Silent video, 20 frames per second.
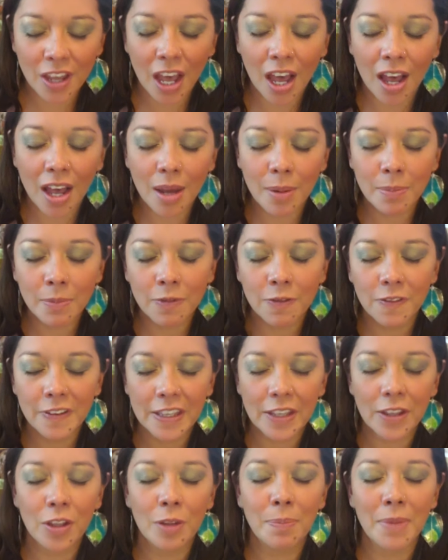Come
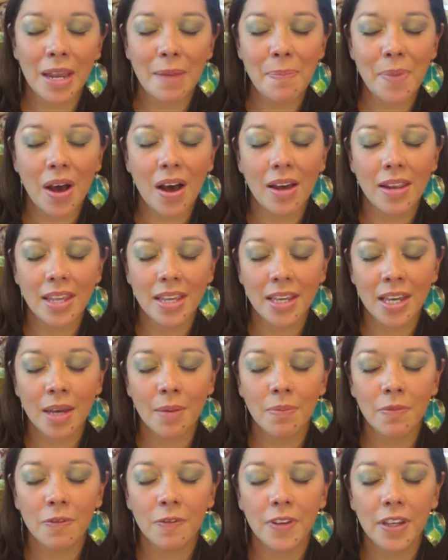fill my body.
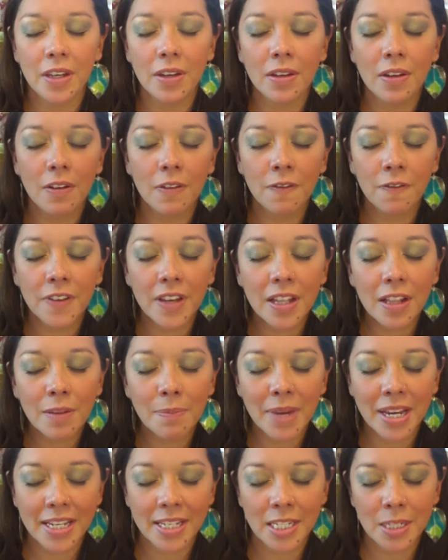Come fill
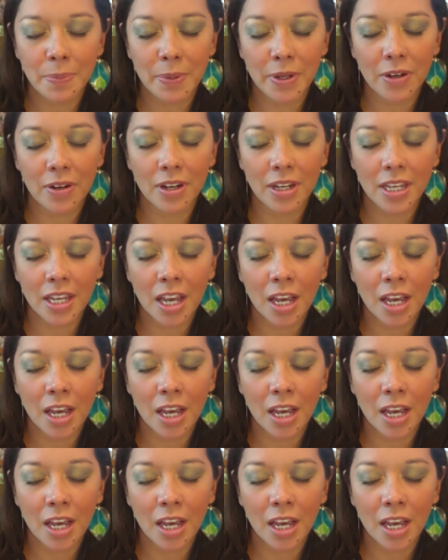my spirit.